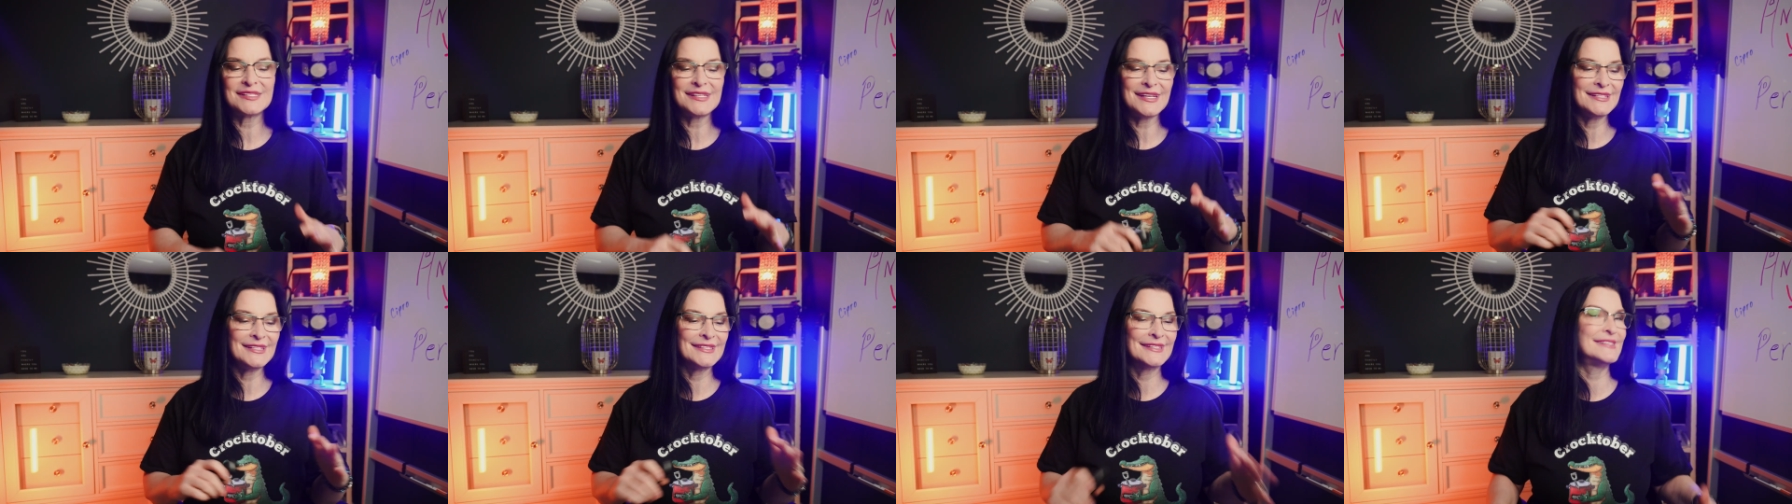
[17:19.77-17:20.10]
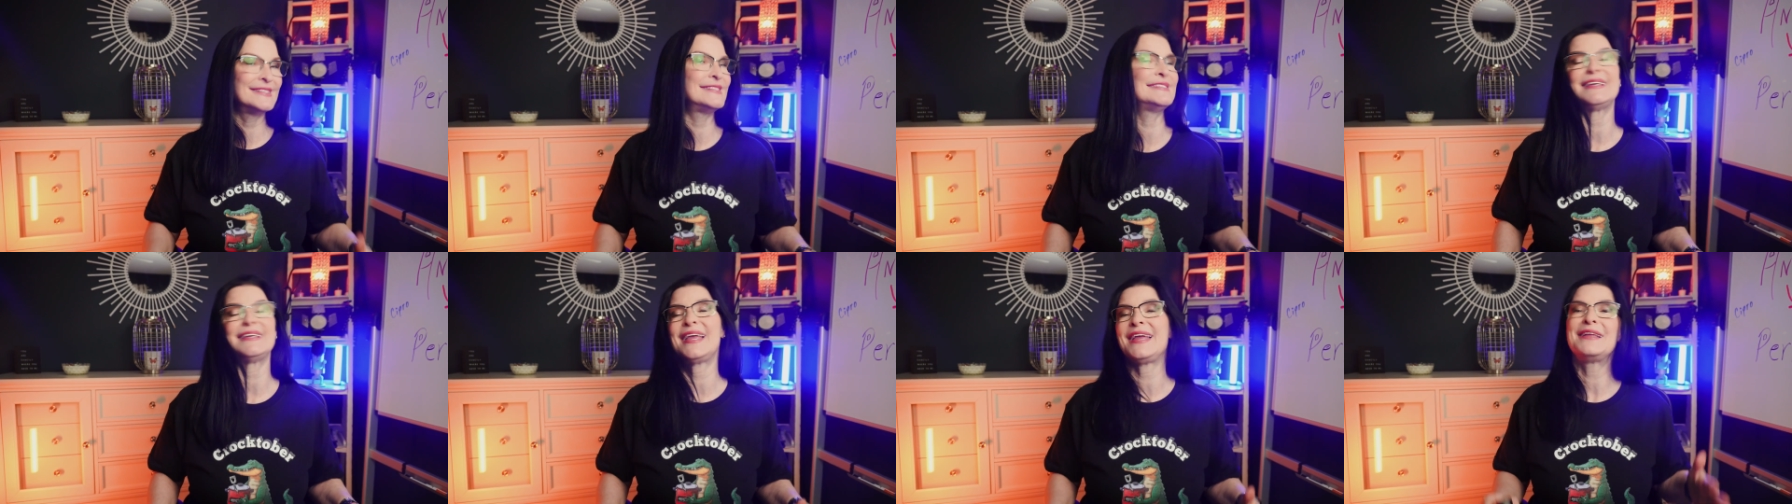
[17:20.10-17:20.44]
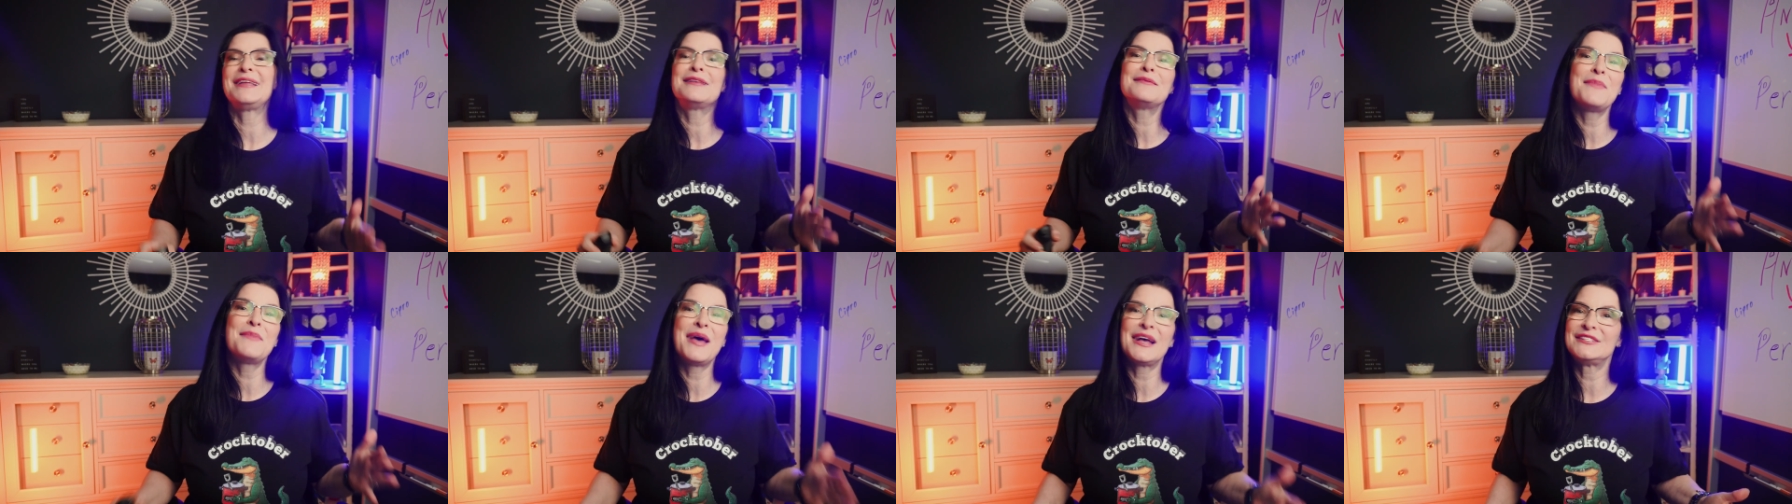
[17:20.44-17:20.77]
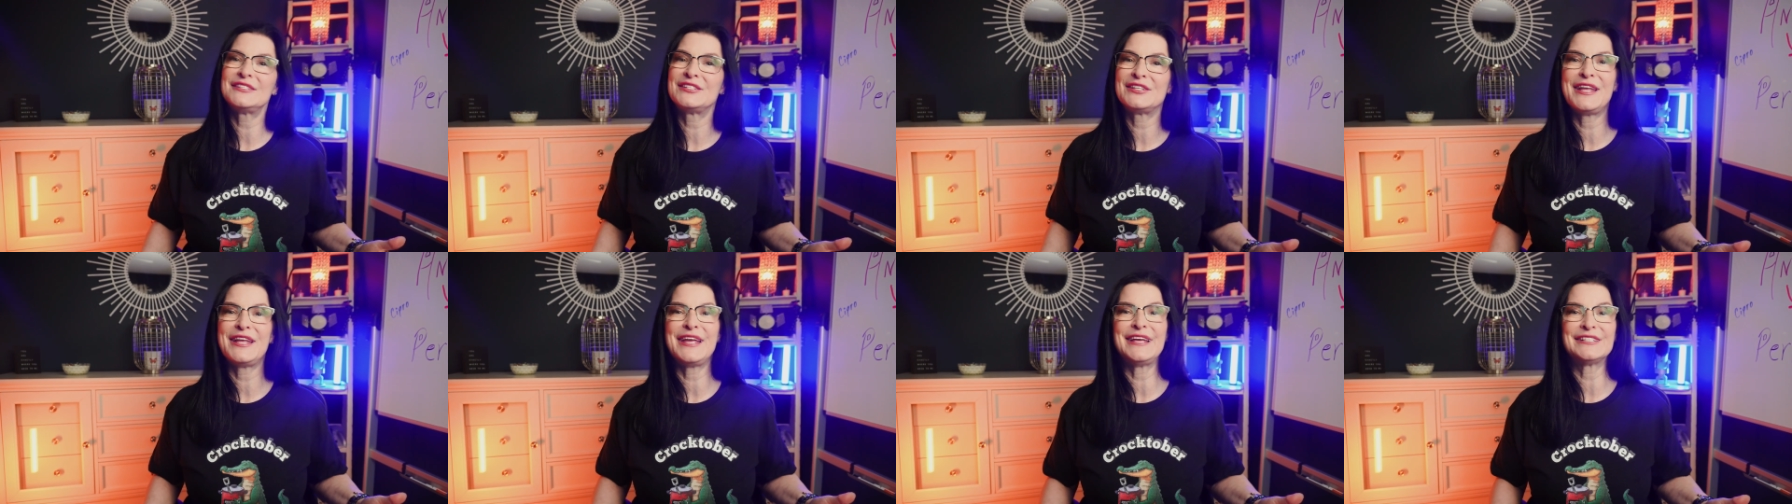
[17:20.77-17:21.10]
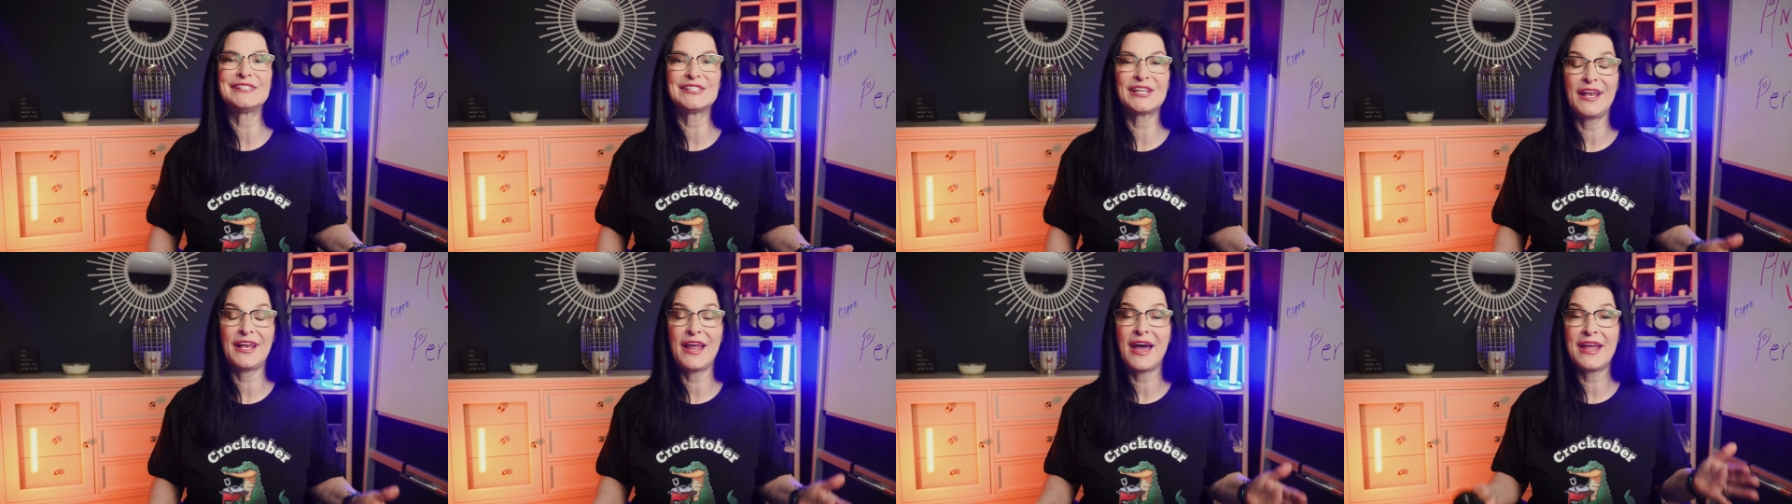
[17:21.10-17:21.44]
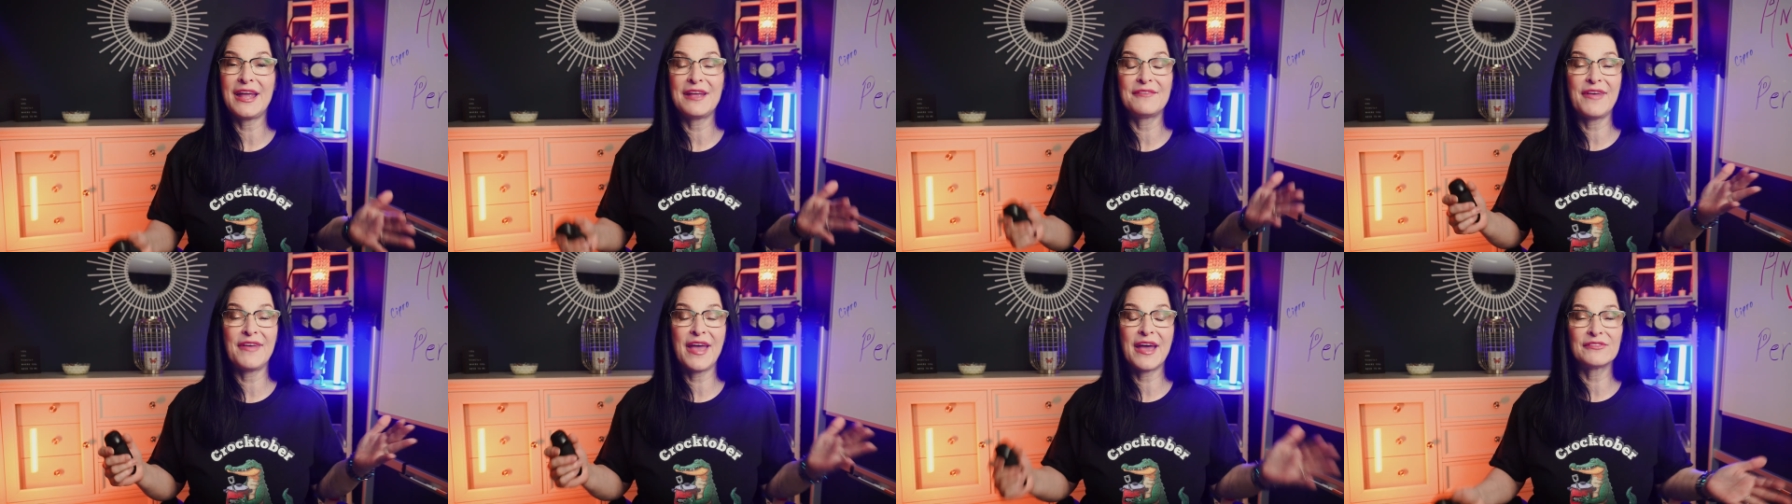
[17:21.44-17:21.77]
insane imagination I
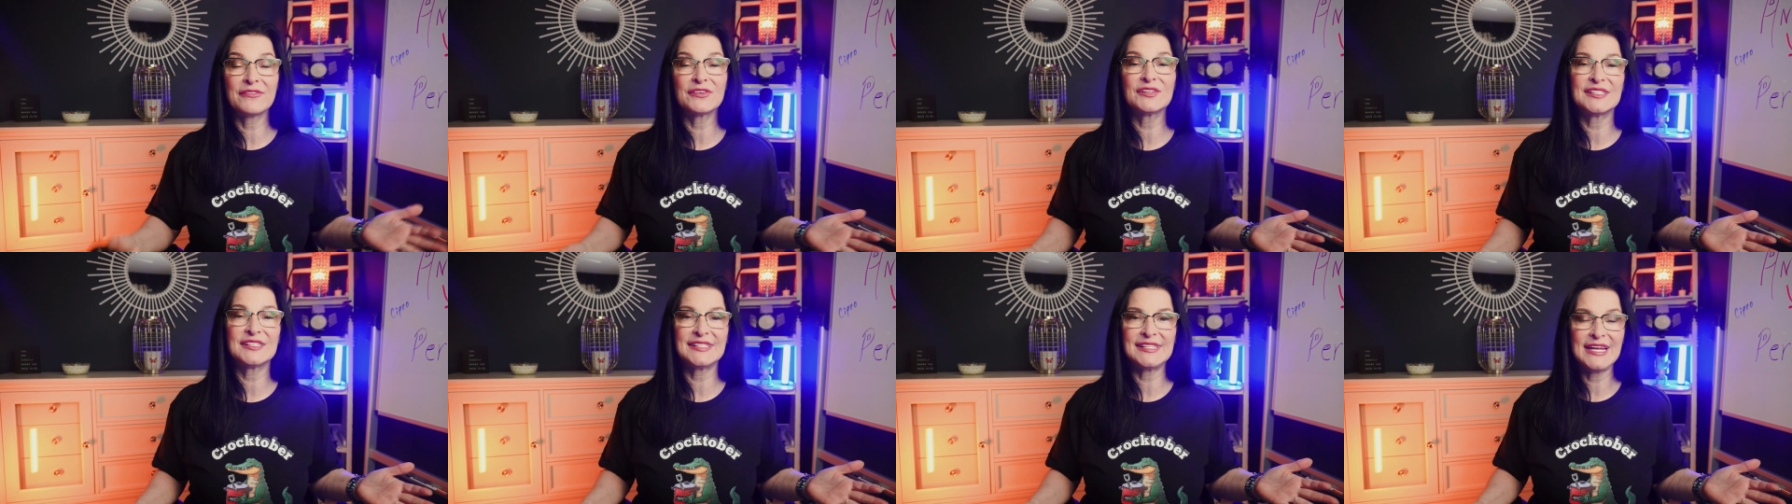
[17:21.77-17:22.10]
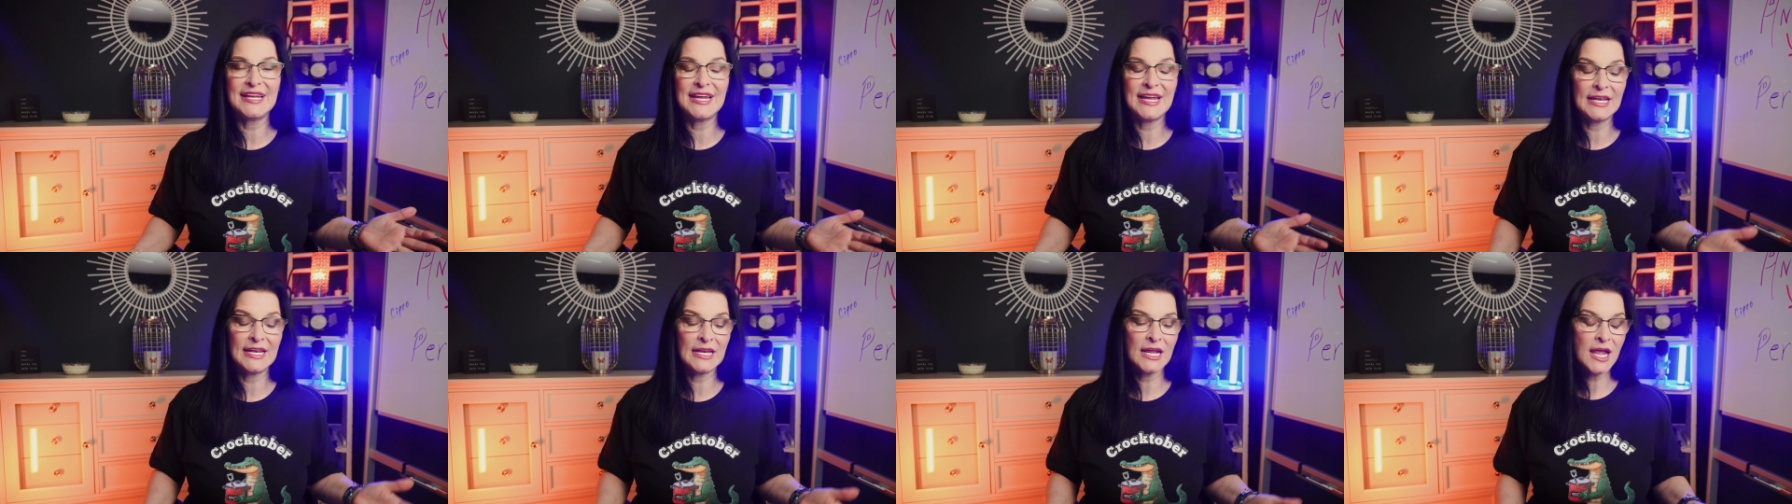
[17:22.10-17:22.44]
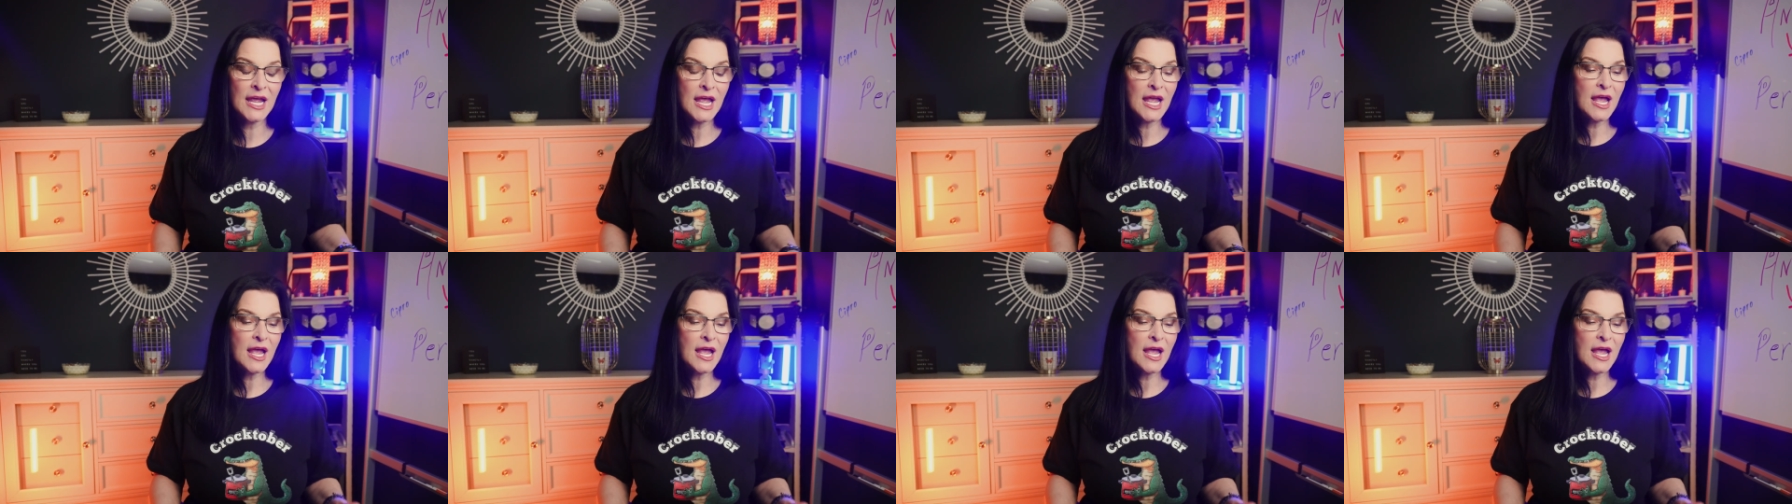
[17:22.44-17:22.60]
have ever seen.